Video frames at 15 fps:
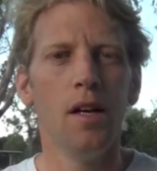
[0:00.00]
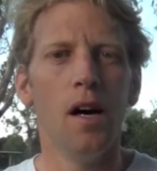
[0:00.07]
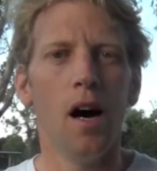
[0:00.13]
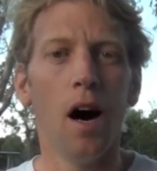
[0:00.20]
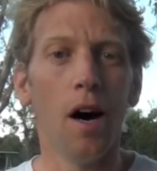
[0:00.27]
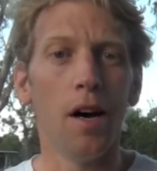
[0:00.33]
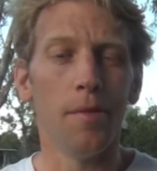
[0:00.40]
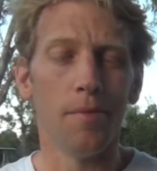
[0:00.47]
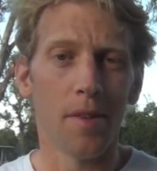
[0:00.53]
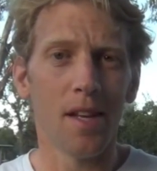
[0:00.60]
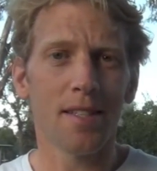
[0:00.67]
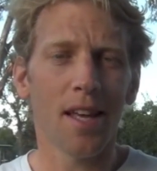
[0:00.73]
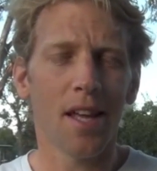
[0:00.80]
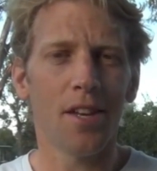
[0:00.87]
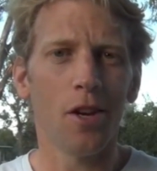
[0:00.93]
Hi,
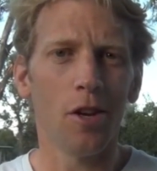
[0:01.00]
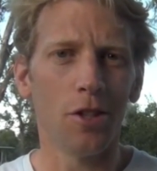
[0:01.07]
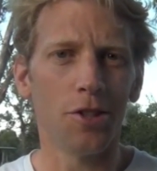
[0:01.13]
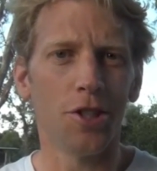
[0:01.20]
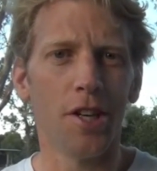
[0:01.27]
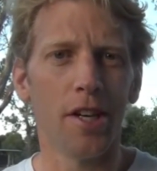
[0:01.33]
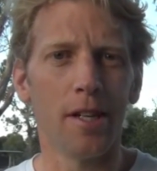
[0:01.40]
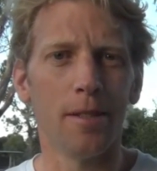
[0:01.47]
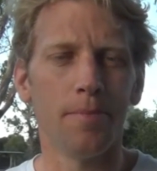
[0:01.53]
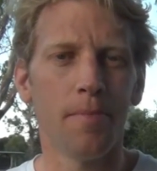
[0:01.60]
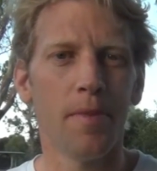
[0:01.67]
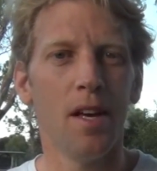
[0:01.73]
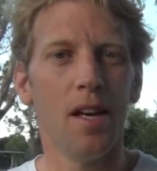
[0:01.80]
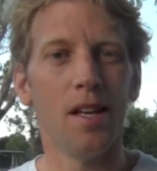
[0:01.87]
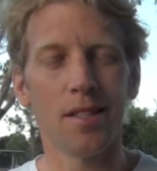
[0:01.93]
it's Andy Hodge here.
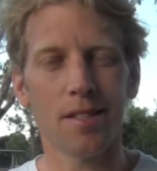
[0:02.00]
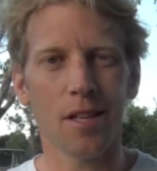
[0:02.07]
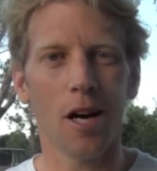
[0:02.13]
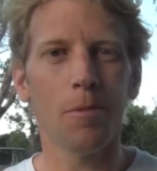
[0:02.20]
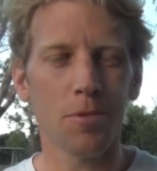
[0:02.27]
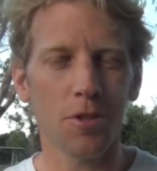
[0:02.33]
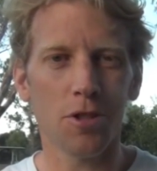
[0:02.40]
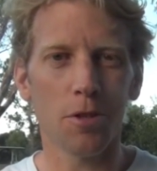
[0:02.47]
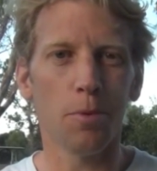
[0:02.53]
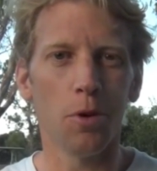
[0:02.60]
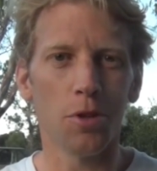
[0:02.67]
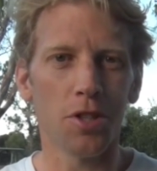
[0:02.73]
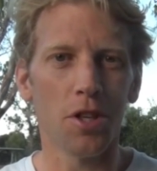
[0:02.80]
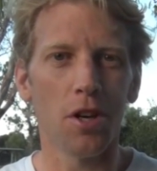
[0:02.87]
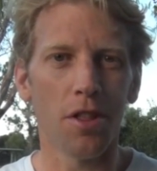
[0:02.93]
It's time to
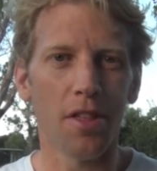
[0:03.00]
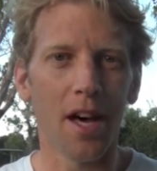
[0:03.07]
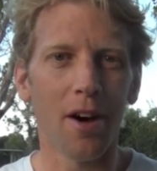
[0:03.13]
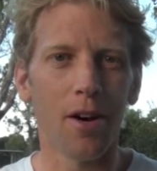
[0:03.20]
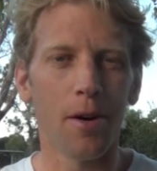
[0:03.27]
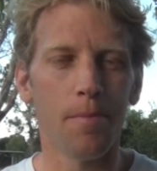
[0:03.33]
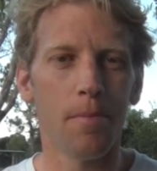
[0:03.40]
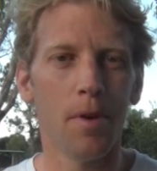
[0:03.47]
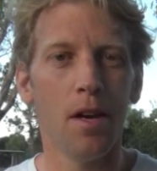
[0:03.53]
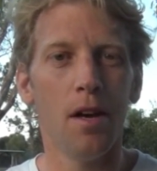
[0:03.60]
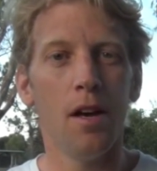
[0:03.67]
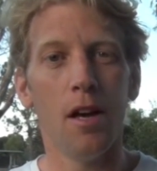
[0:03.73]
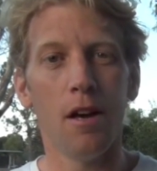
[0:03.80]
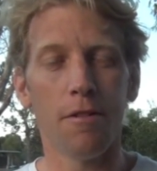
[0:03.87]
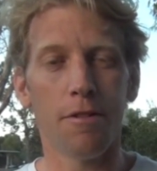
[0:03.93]
support Earth Hour.
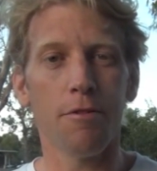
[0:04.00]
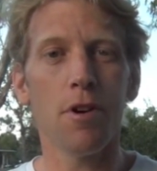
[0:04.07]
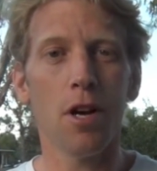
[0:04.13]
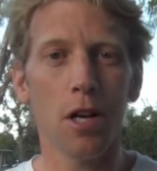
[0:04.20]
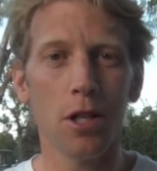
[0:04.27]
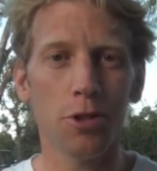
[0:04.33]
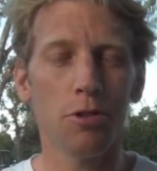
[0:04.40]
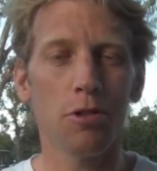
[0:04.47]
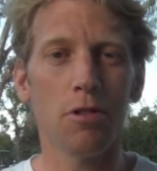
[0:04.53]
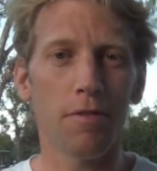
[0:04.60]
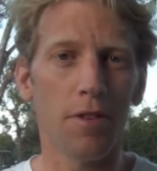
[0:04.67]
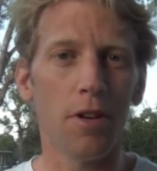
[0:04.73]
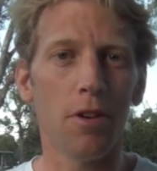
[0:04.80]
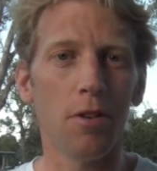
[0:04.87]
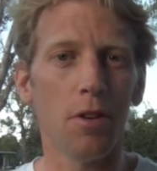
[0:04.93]
If 300 of
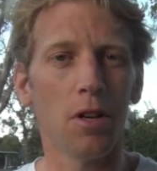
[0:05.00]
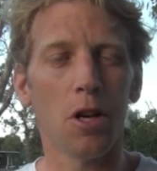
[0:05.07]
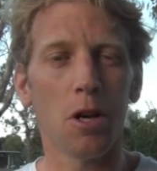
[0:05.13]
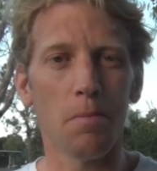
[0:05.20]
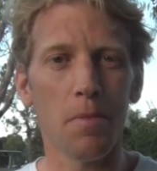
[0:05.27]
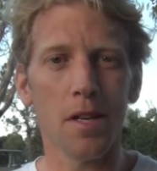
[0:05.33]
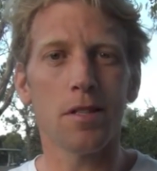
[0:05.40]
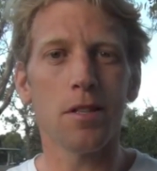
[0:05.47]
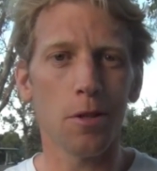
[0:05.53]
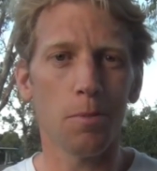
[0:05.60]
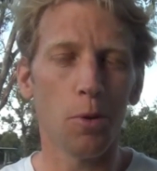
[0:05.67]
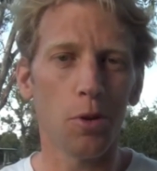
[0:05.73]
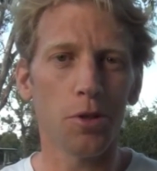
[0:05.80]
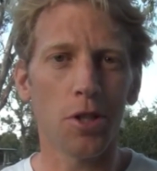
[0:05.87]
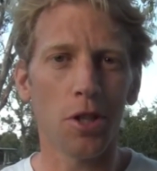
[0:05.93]
you commit to
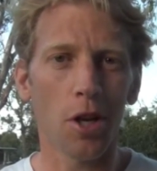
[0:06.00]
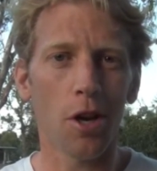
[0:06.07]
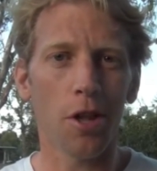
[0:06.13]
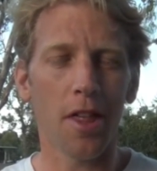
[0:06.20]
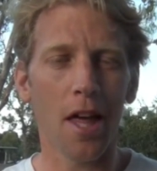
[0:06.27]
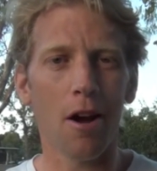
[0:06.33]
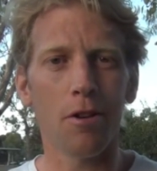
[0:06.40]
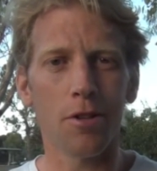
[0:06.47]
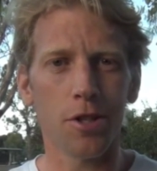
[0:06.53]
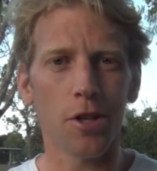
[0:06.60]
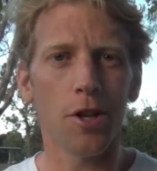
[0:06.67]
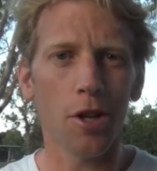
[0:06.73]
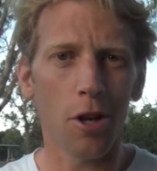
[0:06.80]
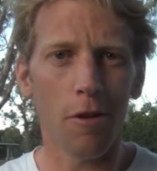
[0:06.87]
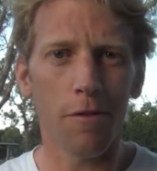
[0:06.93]
supporting Earth Hour and
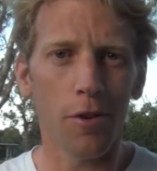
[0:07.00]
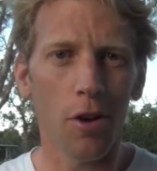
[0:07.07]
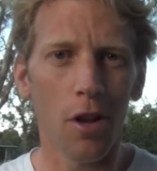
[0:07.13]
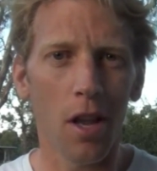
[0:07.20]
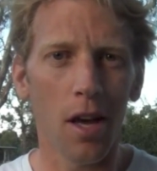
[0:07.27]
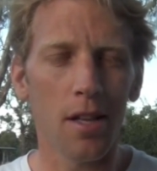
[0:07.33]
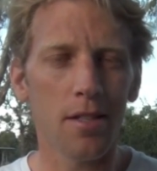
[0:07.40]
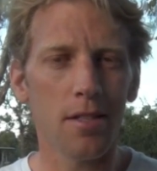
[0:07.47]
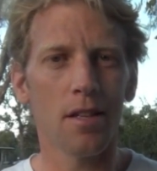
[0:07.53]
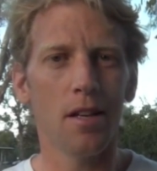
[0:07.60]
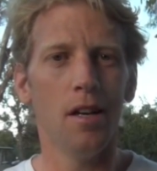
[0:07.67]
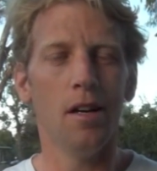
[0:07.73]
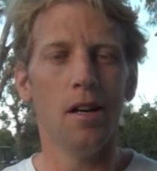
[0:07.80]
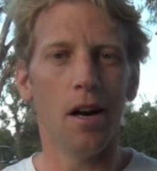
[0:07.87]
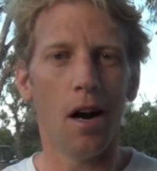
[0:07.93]
turning off your lights,
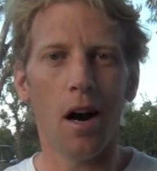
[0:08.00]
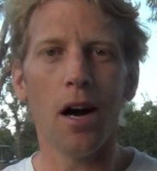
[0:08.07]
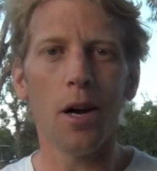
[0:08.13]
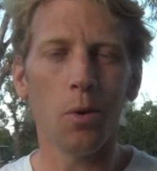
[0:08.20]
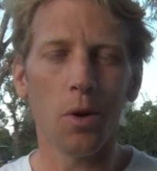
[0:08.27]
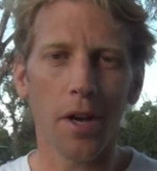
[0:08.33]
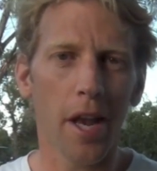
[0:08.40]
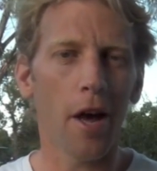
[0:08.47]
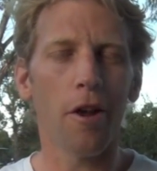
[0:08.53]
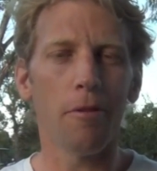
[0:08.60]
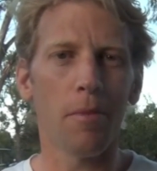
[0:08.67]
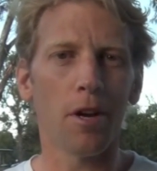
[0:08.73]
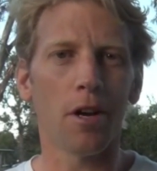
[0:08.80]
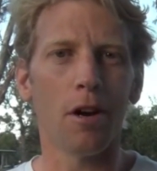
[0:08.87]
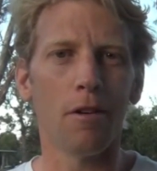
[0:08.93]
I will get out of
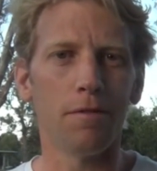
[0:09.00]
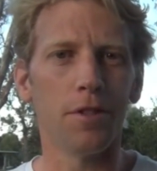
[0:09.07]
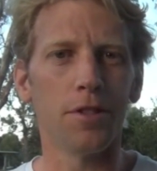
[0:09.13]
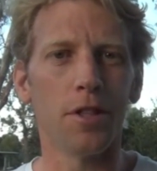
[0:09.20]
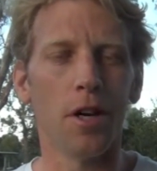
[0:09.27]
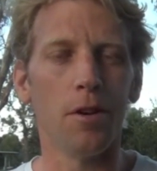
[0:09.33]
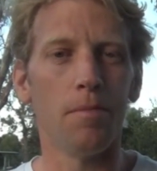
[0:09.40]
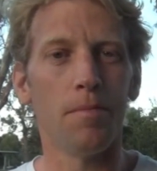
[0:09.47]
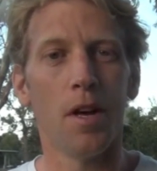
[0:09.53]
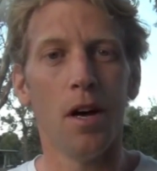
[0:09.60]
my comfort zone.